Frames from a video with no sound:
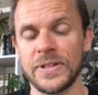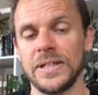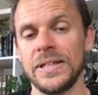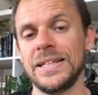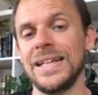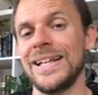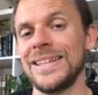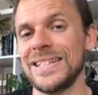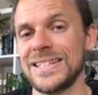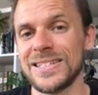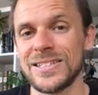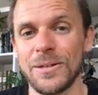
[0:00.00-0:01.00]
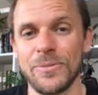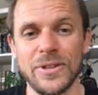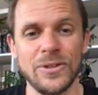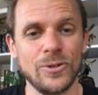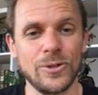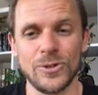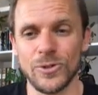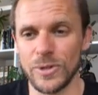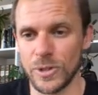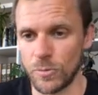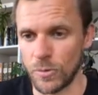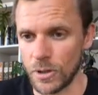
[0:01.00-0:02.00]
Again, this is something you could do
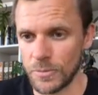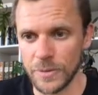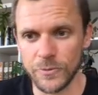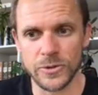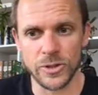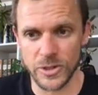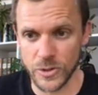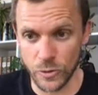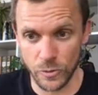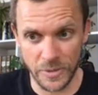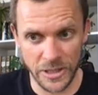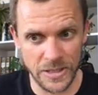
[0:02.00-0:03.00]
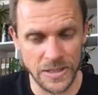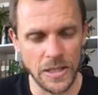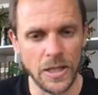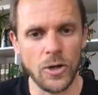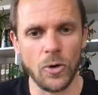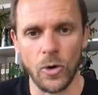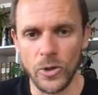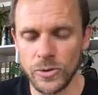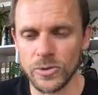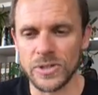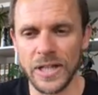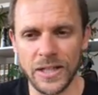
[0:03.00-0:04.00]
in a warm-up for just 2 minutes, or you
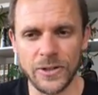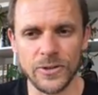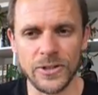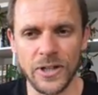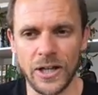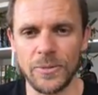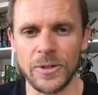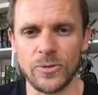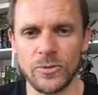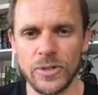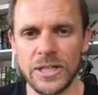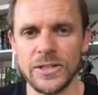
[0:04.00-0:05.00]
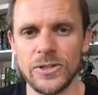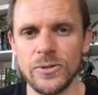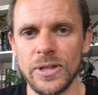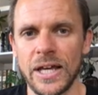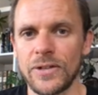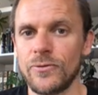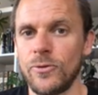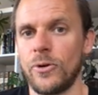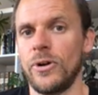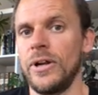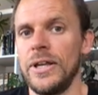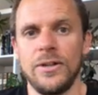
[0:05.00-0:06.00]
take your time and really do that
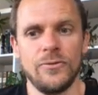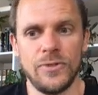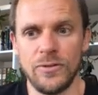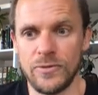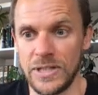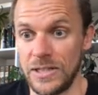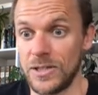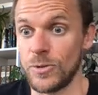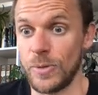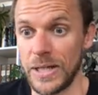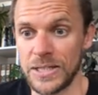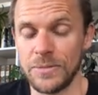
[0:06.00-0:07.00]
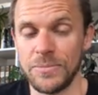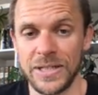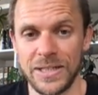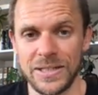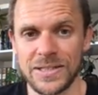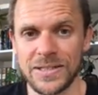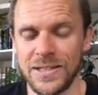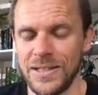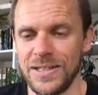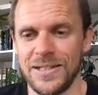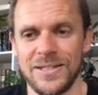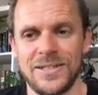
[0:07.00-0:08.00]
for 15, 20 minutes.
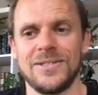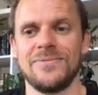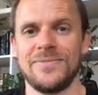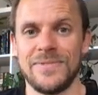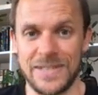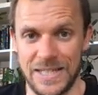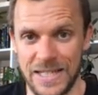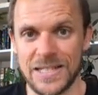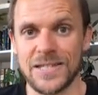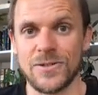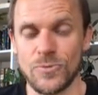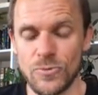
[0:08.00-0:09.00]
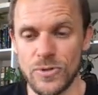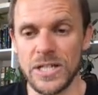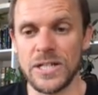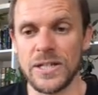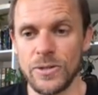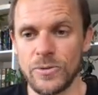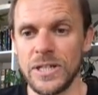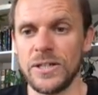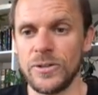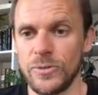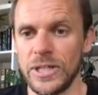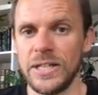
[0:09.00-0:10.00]
It's a really,
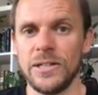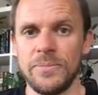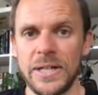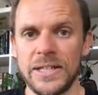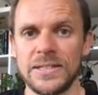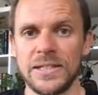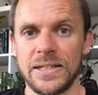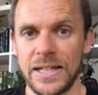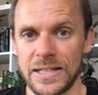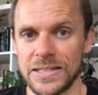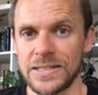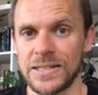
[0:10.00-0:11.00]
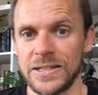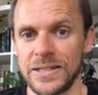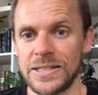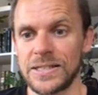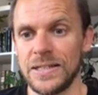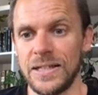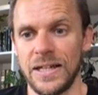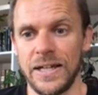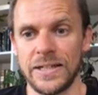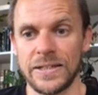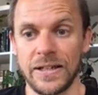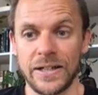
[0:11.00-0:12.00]
really, really amazing exercise,
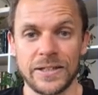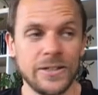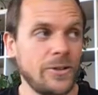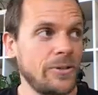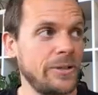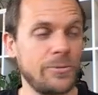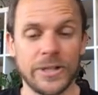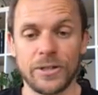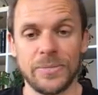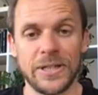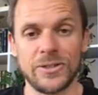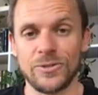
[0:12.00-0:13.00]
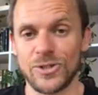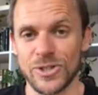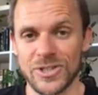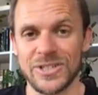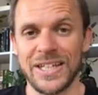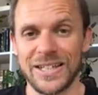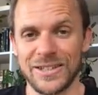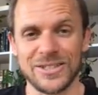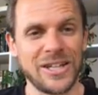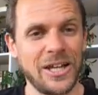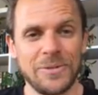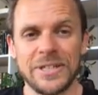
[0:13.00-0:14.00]
and I can only recommend you just take the
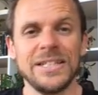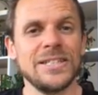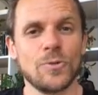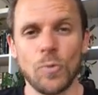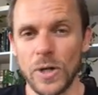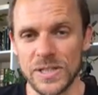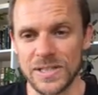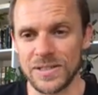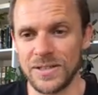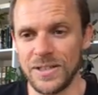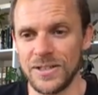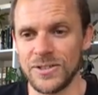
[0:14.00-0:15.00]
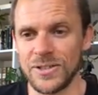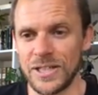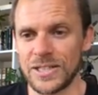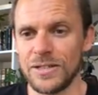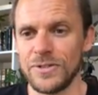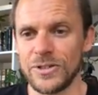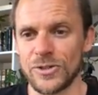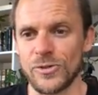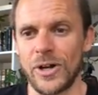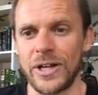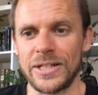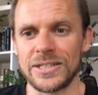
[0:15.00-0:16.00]
time at least once and give it a
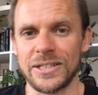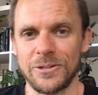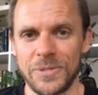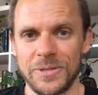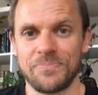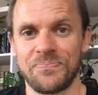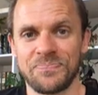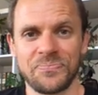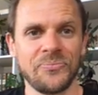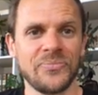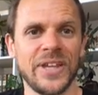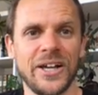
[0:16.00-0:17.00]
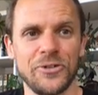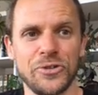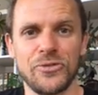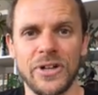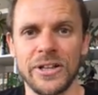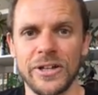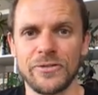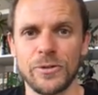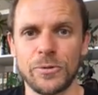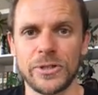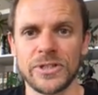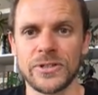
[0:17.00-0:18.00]
try and tell me how you felt
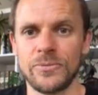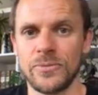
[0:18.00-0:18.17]
afterwards.